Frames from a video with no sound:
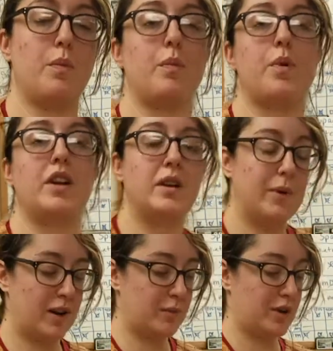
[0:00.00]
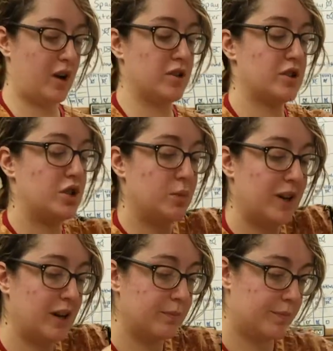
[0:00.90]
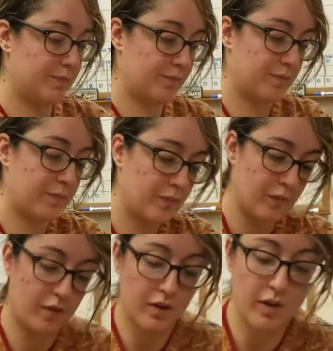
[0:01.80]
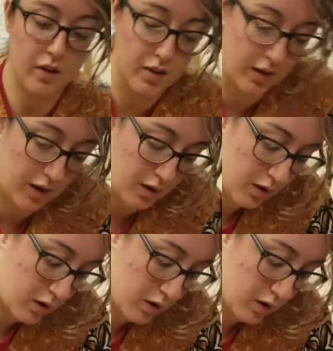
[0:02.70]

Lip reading: pretty big but not too big. Then